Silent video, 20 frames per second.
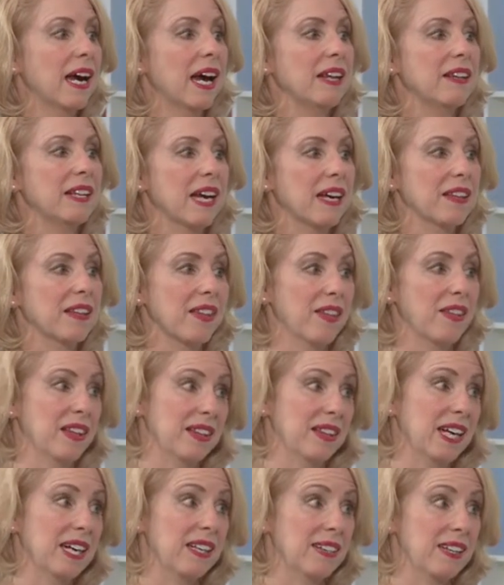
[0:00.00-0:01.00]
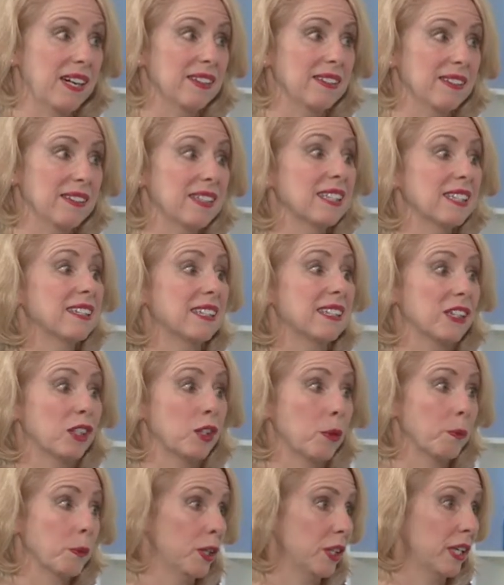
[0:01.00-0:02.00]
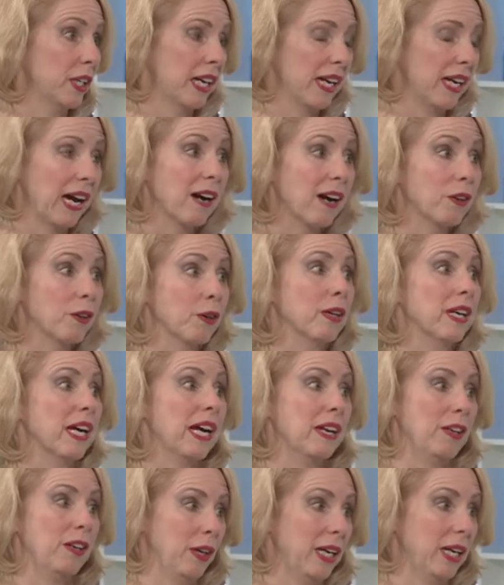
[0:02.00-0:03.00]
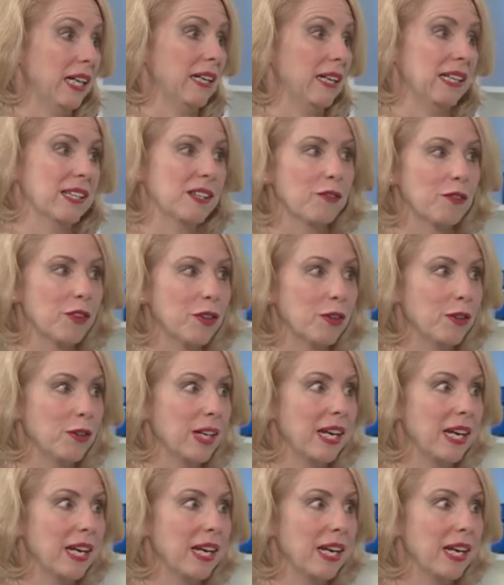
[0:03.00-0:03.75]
And the other thing that does is it stops you getting hungry and you eat less food,